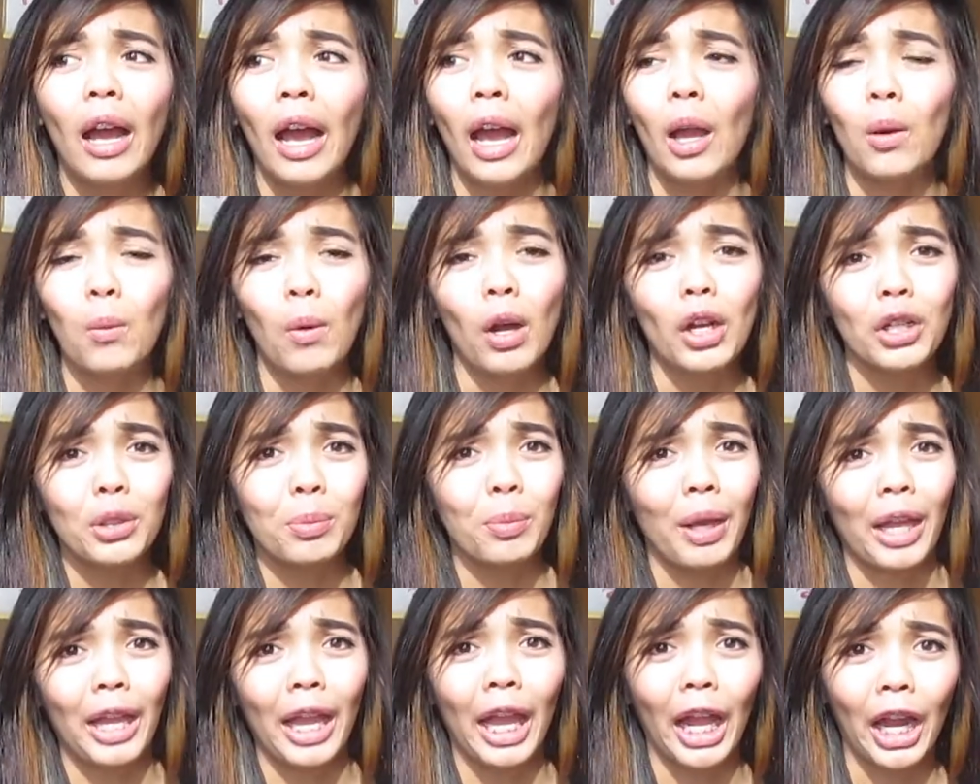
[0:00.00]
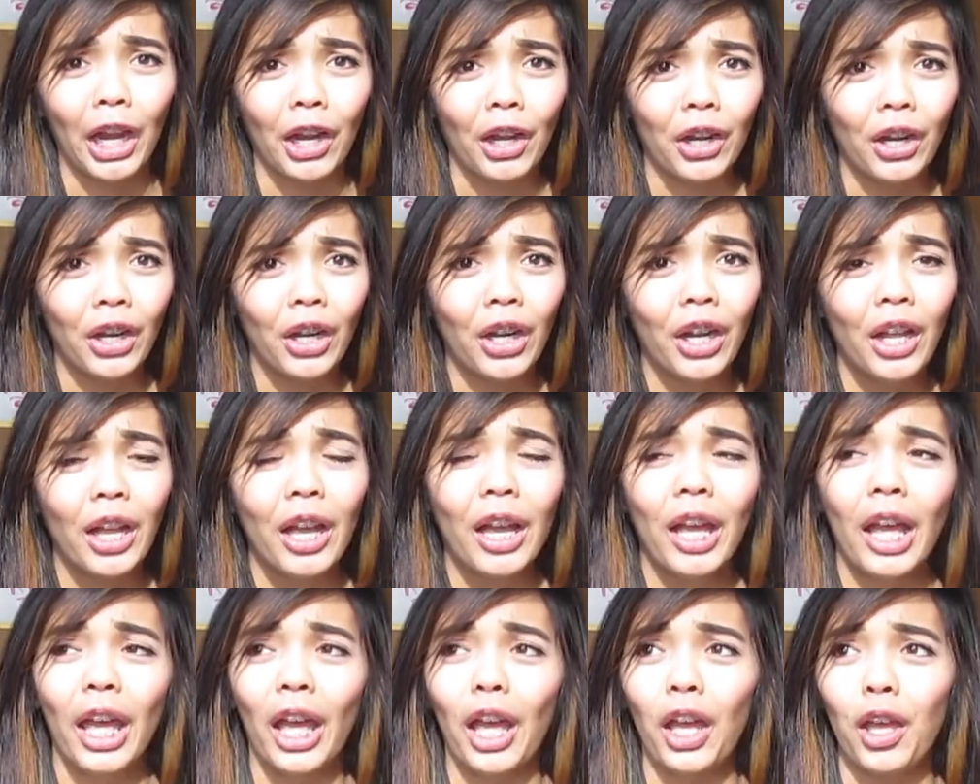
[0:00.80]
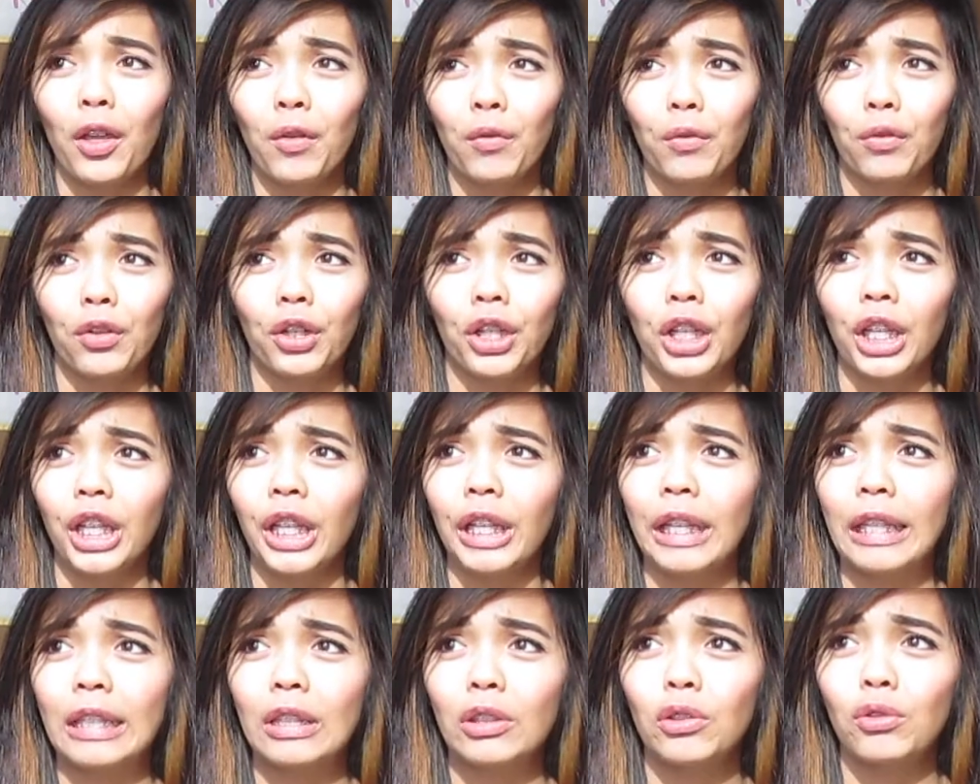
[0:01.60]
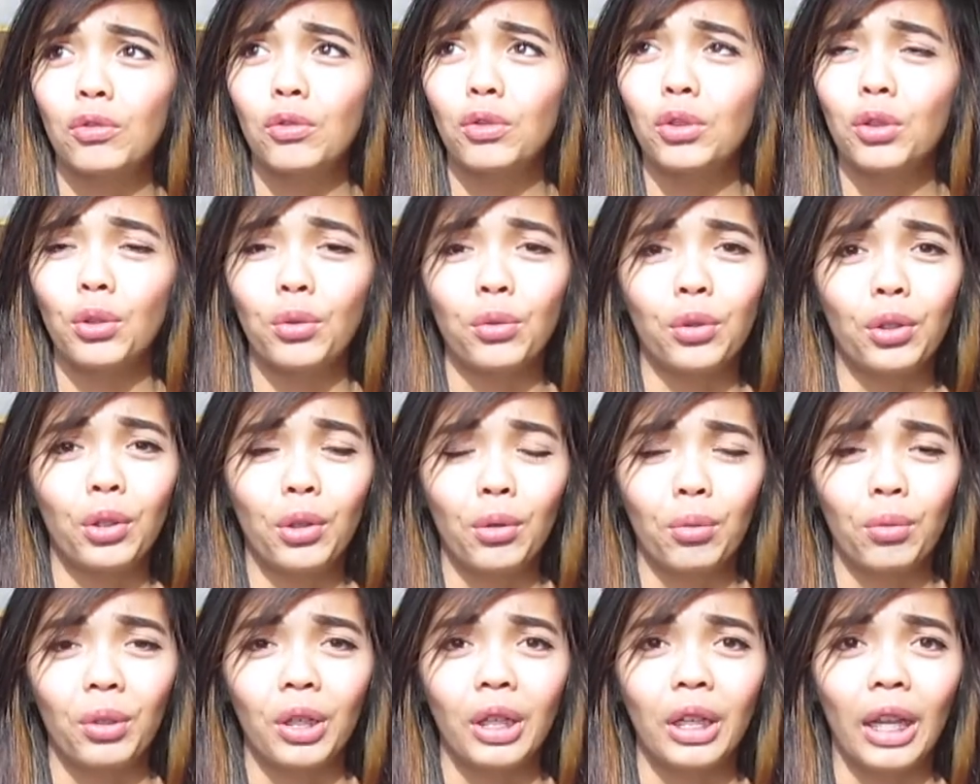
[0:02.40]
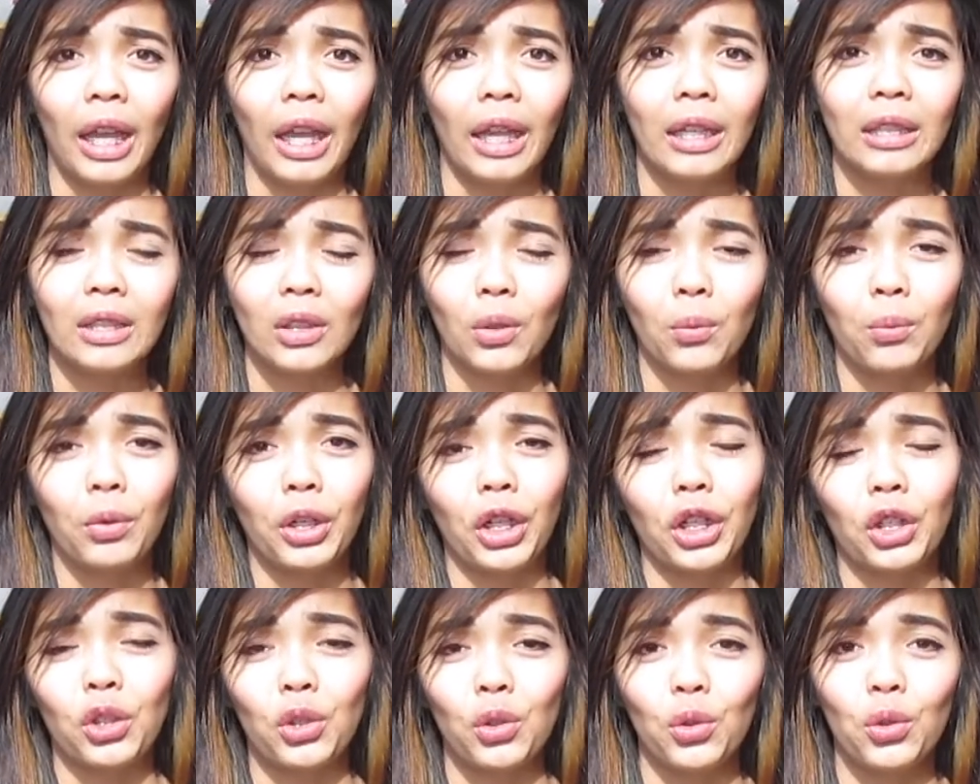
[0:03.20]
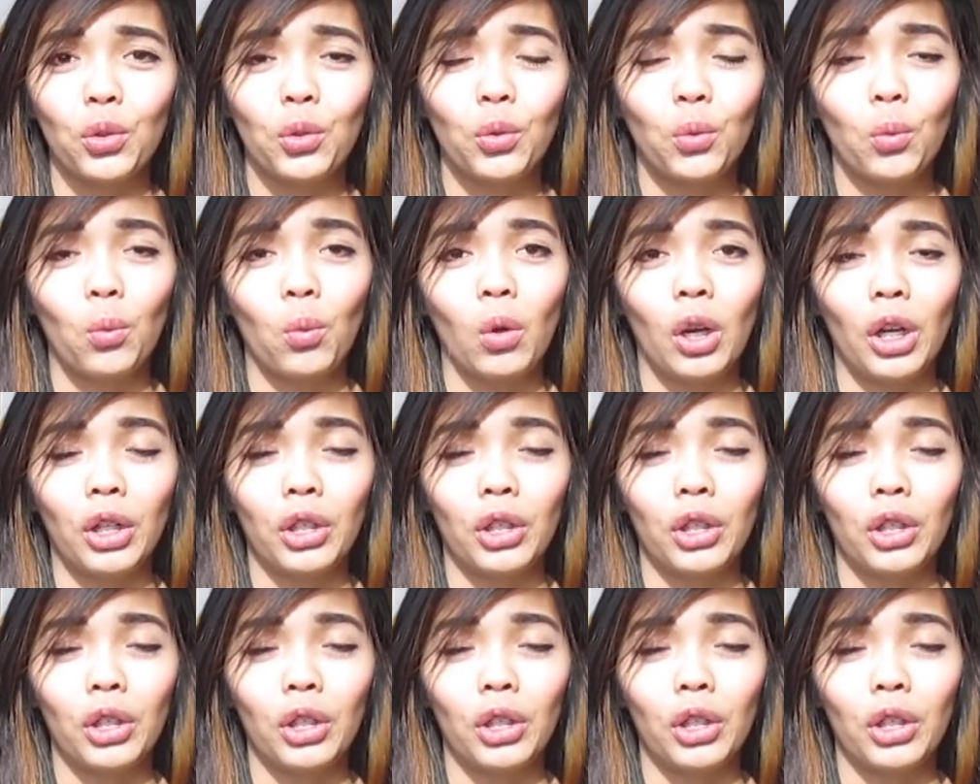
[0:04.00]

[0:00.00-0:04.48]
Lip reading: I wash my hair every 2 to 3 days, and when I do